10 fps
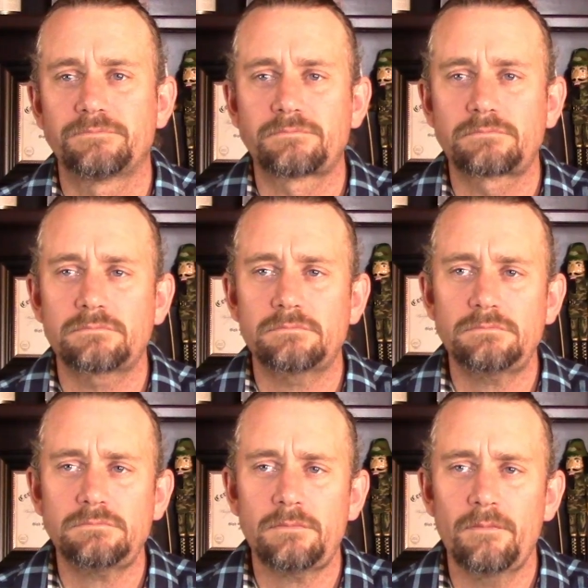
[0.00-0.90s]

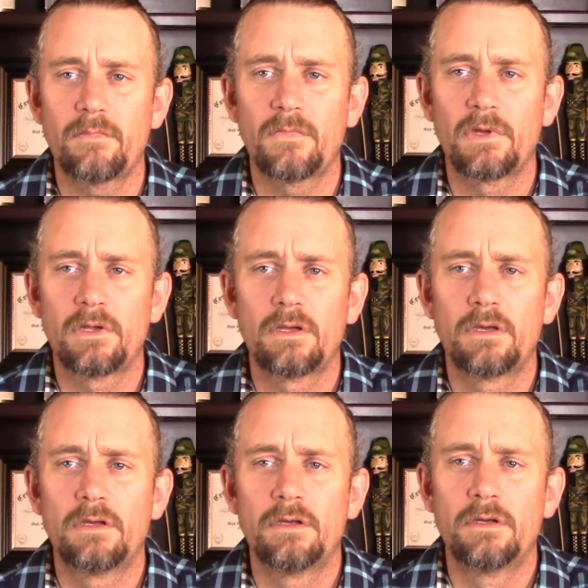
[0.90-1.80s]

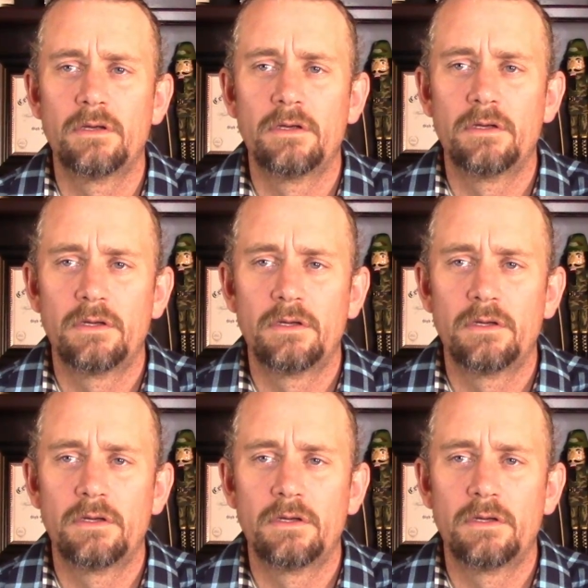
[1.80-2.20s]
[no speech]